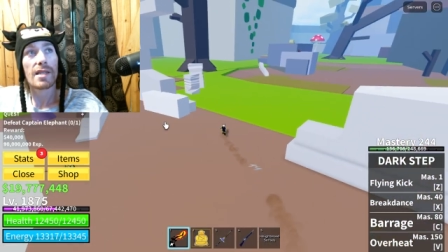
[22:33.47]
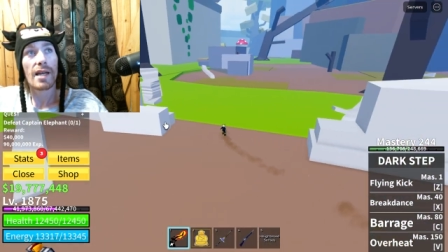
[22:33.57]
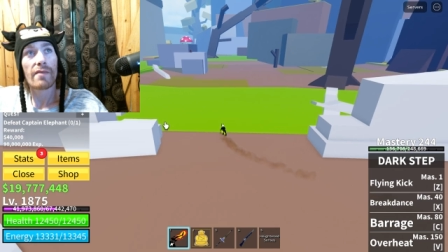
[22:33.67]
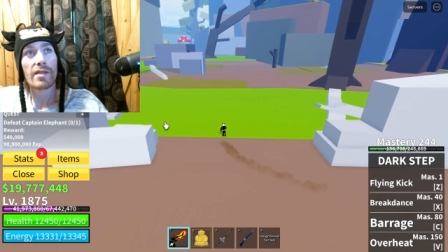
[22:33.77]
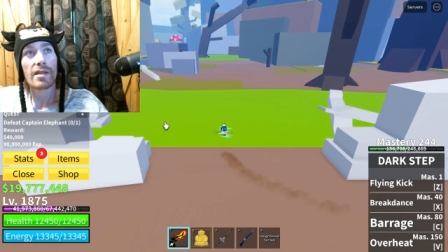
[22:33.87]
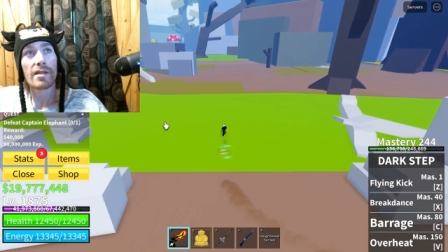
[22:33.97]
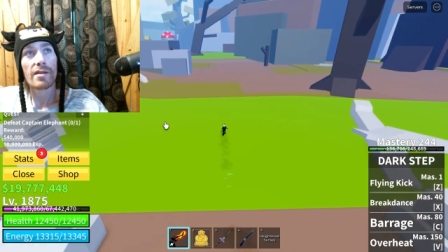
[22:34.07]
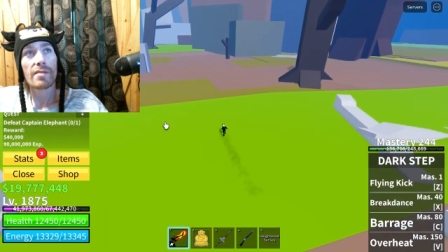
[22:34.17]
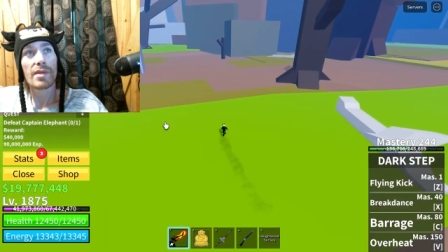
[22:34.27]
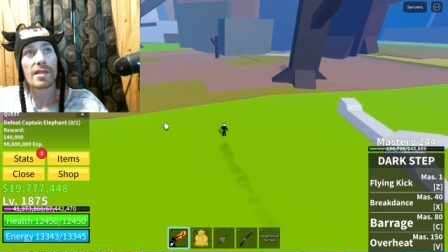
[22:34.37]
half the little
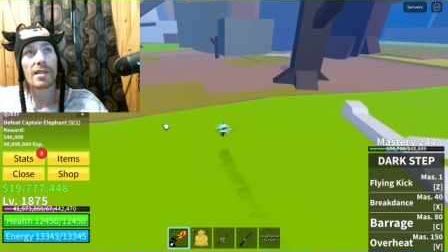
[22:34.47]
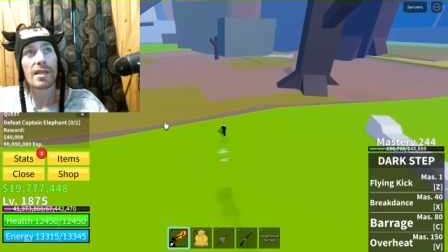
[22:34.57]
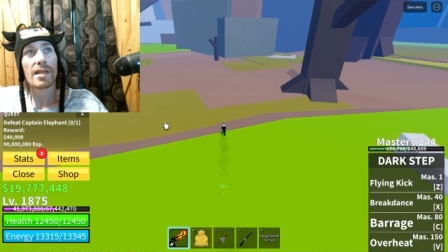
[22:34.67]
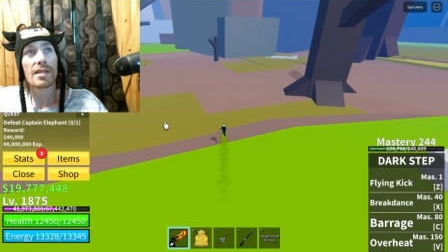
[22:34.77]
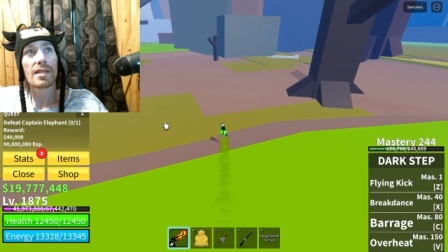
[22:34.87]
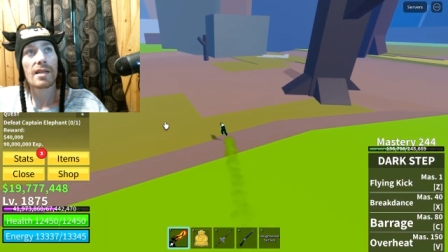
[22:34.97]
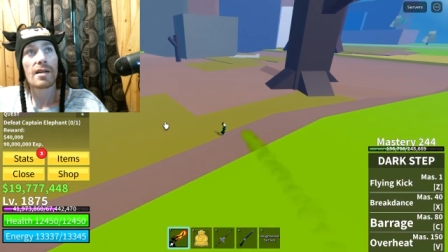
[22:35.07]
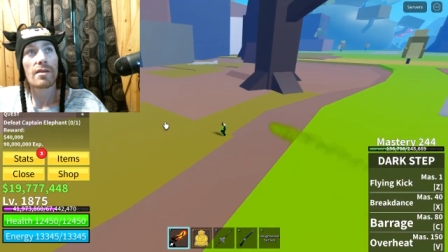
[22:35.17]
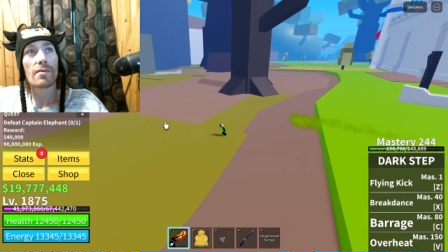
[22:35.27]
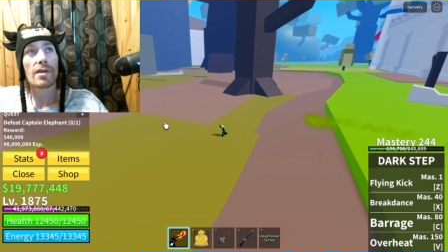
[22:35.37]
NPCs
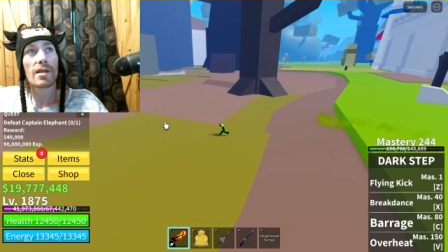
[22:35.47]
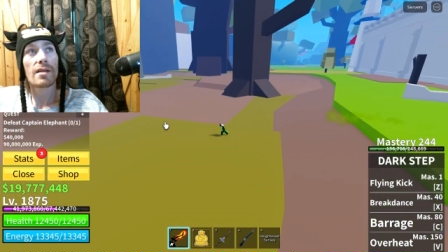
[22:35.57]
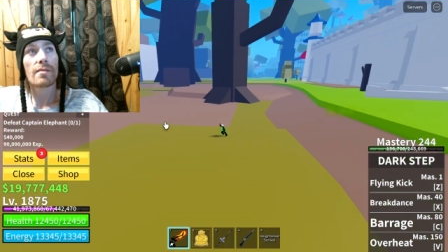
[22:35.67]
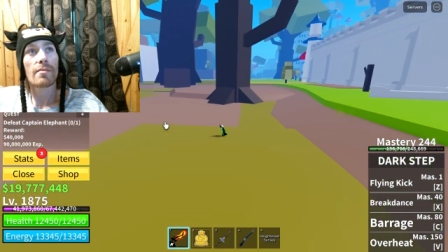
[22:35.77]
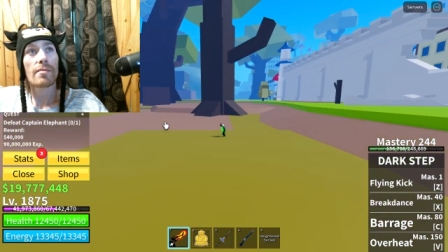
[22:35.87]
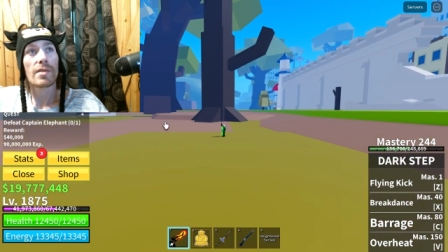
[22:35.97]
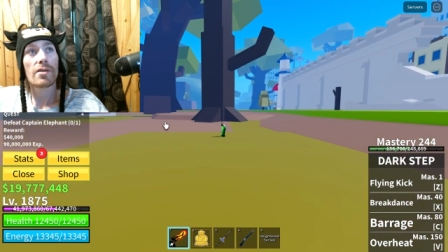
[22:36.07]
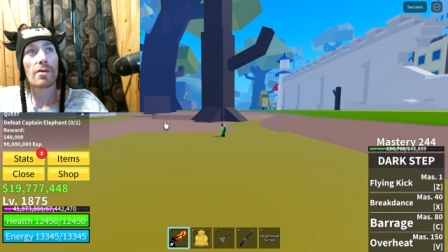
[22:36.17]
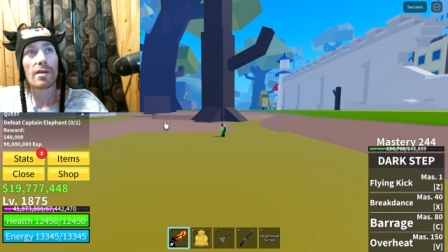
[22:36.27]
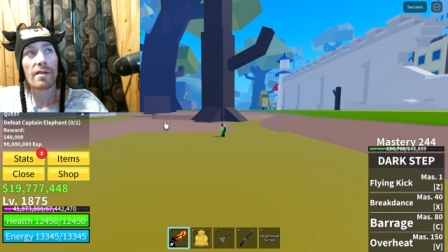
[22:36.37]
or what
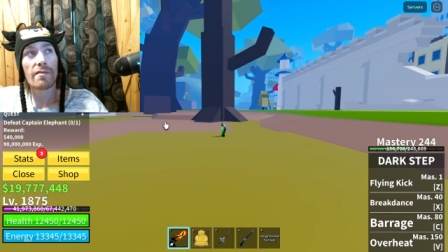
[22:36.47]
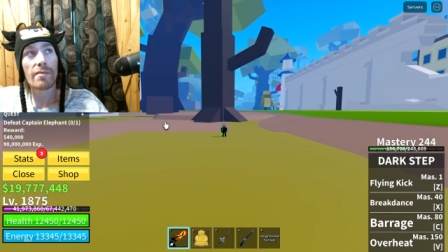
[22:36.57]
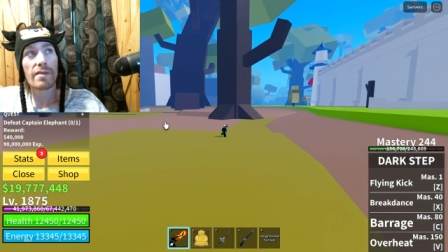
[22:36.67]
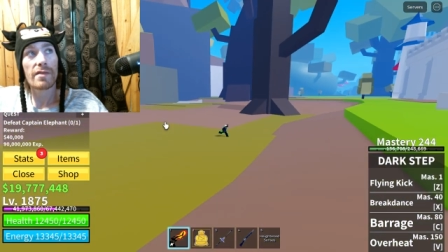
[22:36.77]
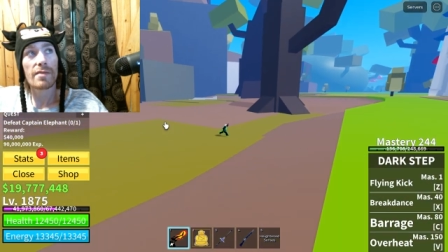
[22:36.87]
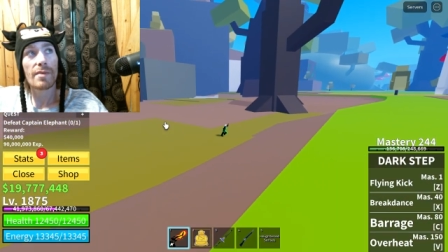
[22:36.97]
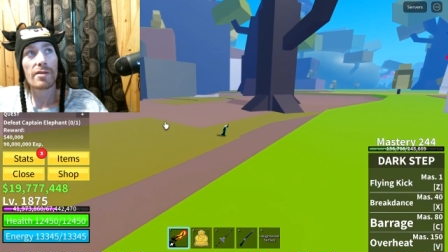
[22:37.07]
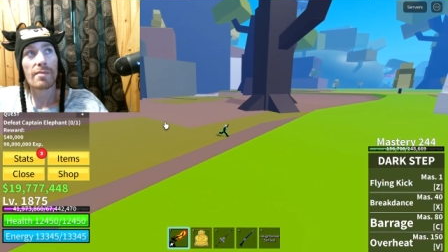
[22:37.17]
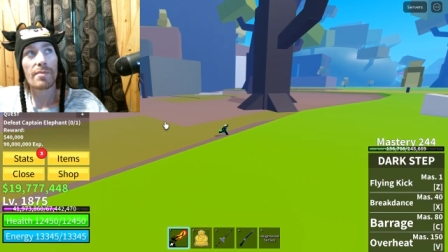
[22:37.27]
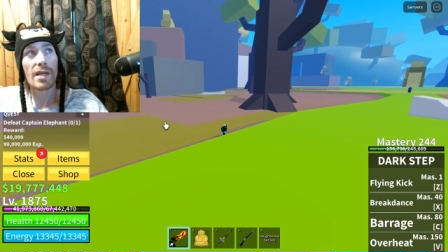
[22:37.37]
majority of them are even supposed
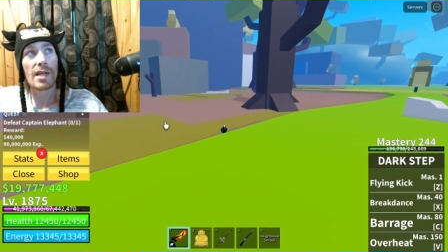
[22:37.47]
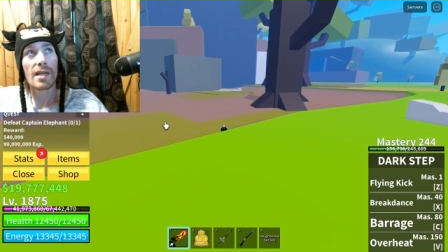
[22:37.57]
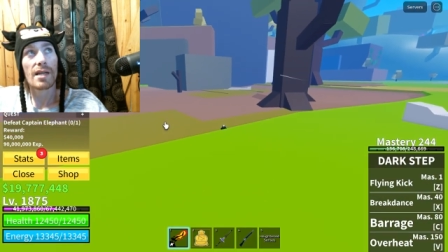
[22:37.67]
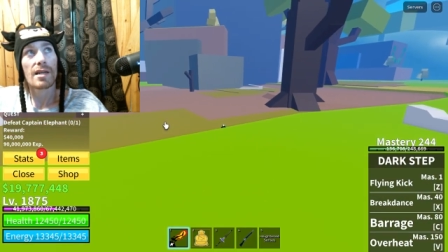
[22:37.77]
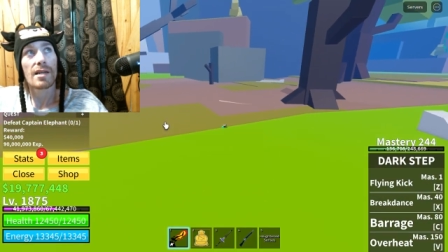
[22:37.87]
to be.